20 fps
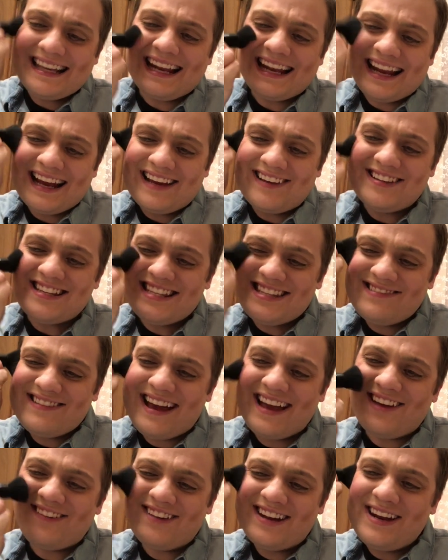And I always
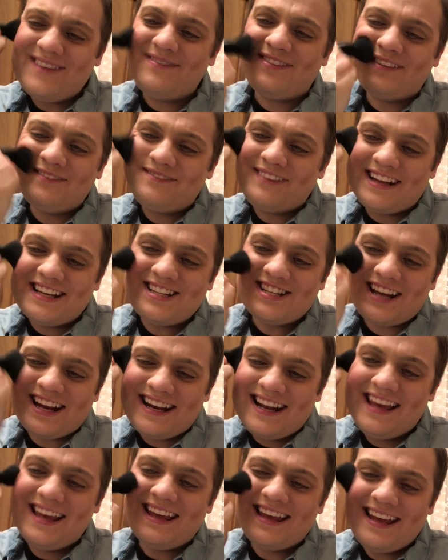smile when I put blush
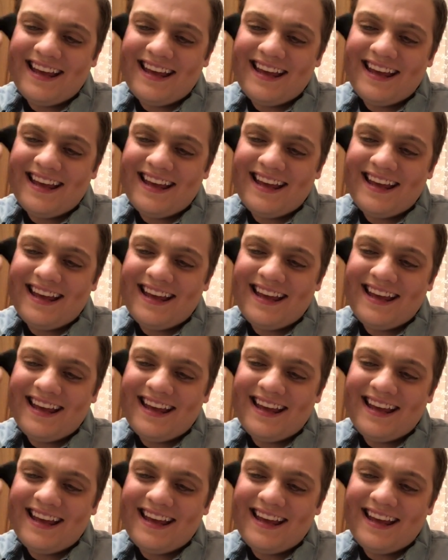on.